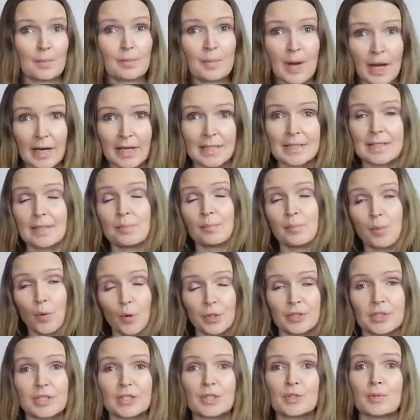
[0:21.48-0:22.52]
But it's
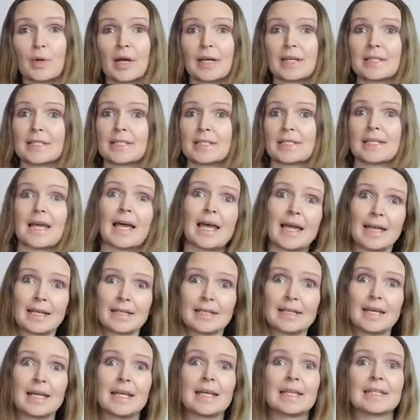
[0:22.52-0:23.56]
important to
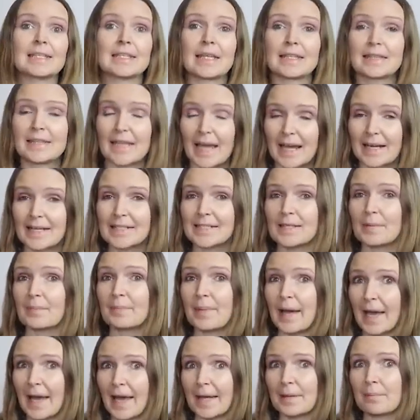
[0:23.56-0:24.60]
understand that that is a
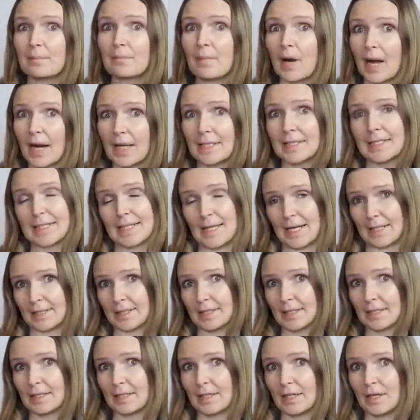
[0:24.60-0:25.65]
bad mindset
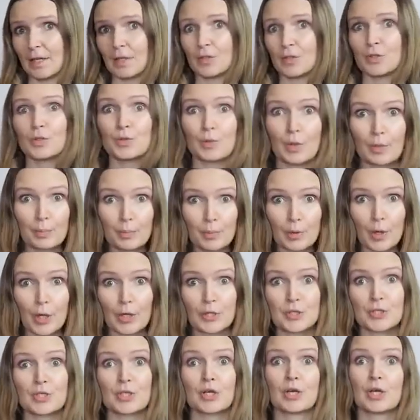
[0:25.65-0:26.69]
to
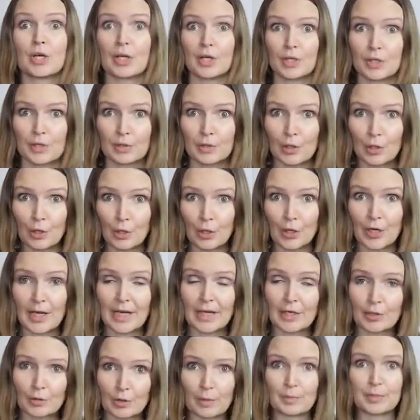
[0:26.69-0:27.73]
approach
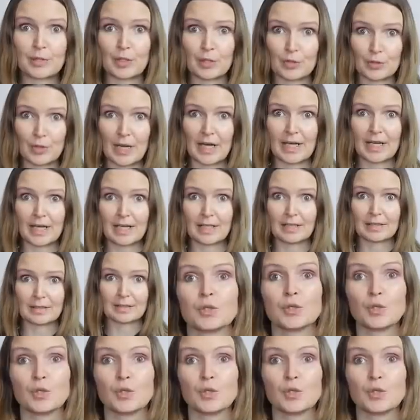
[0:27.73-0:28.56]
learning crypto trading.